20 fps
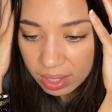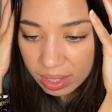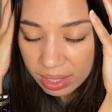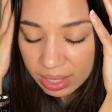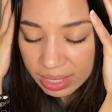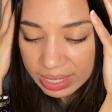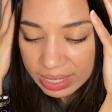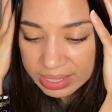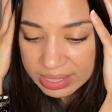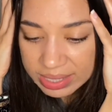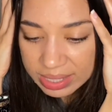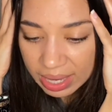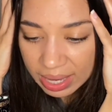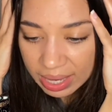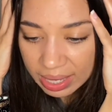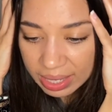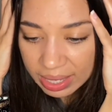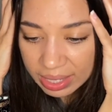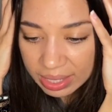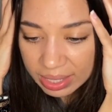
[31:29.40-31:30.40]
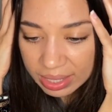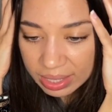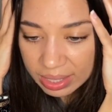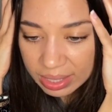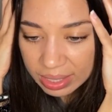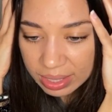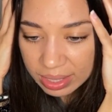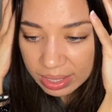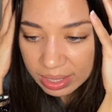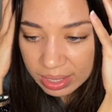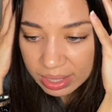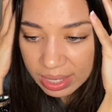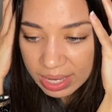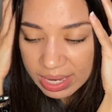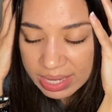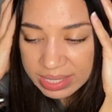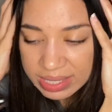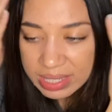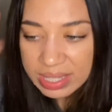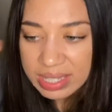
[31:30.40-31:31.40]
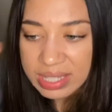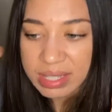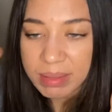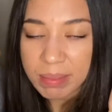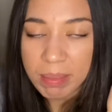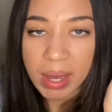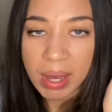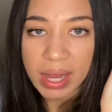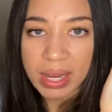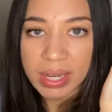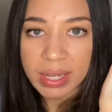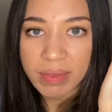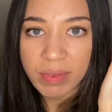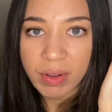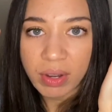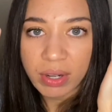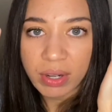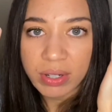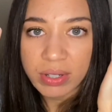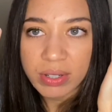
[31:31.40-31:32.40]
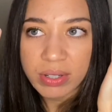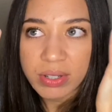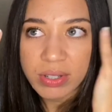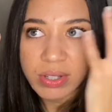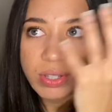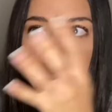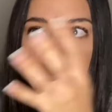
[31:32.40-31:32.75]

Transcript: It's like, is this mind of ours